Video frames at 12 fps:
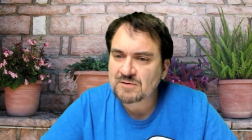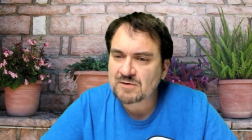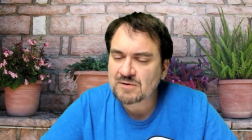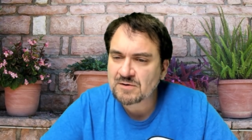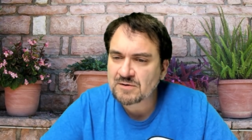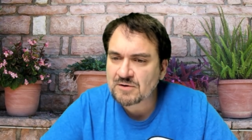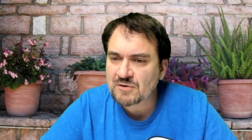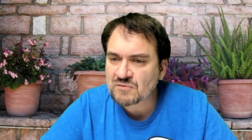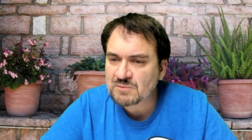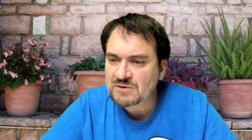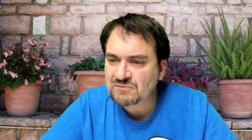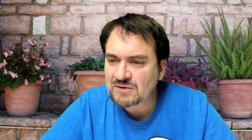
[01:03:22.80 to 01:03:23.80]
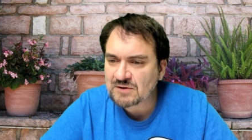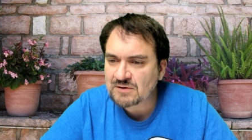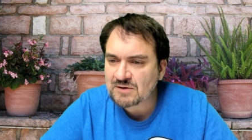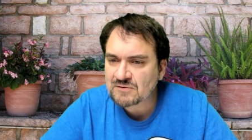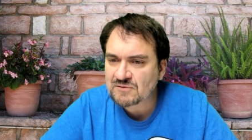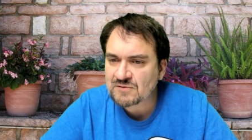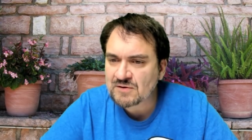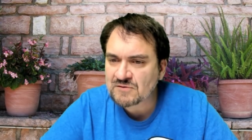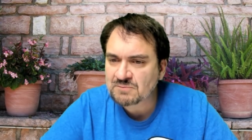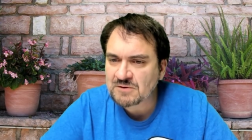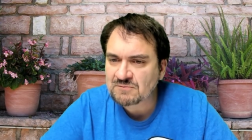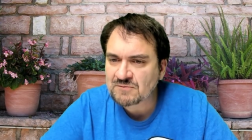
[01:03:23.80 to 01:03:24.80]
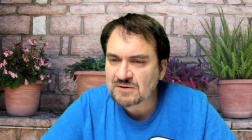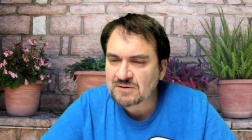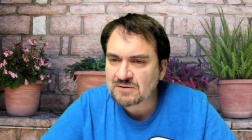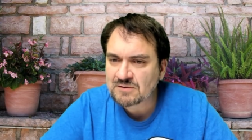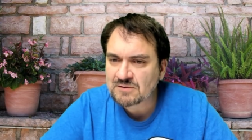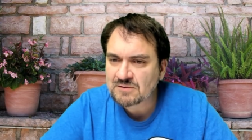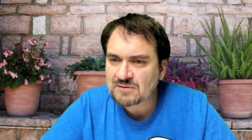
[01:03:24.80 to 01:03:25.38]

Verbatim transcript: Oh, there goes my feed. I just lost my feed.